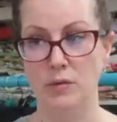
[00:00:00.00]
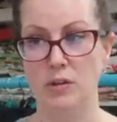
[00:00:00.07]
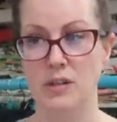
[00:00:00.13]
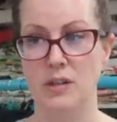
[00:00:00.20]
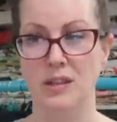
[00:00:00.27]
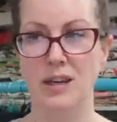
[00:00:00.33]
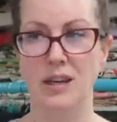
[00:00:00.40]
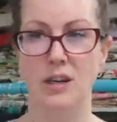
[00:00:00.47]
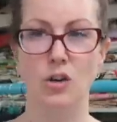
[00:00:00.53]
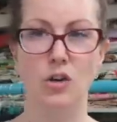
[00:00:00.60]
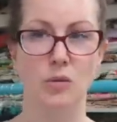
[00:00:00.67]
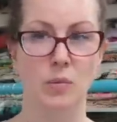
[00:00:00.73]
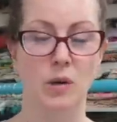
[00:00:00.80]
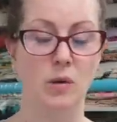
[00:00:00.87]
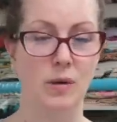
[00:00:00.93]
because I think it
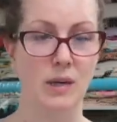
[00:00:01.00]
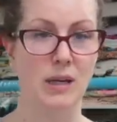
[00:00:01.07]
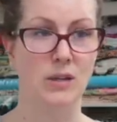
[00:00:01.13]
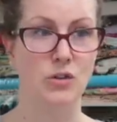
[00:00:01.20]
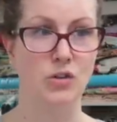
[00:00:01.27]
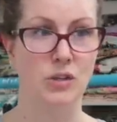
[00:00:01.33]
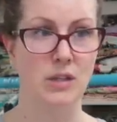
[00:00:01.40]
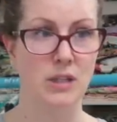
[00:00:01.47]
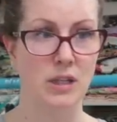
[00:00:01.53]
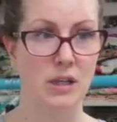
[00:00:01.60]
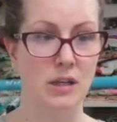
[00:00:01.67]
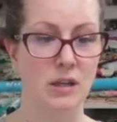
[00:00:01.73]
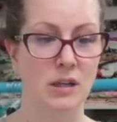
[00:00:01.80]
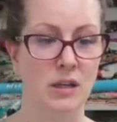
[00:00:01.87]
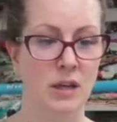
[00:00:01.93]
could be quite
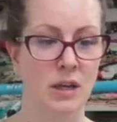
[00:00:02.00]
interesting.